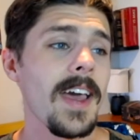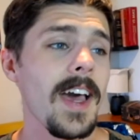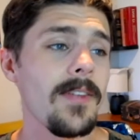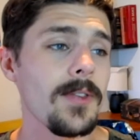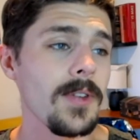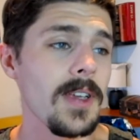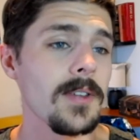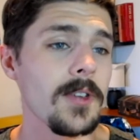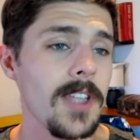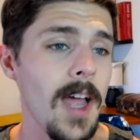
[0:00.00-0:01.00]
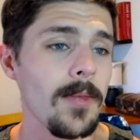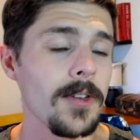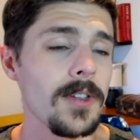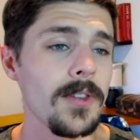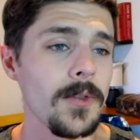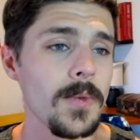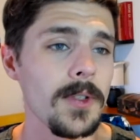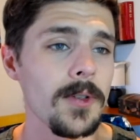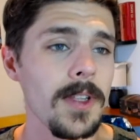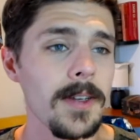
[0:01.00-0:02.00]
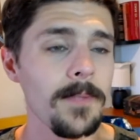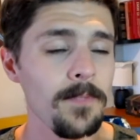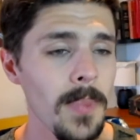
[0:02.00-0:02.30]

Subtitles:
after he is established in Switzerland.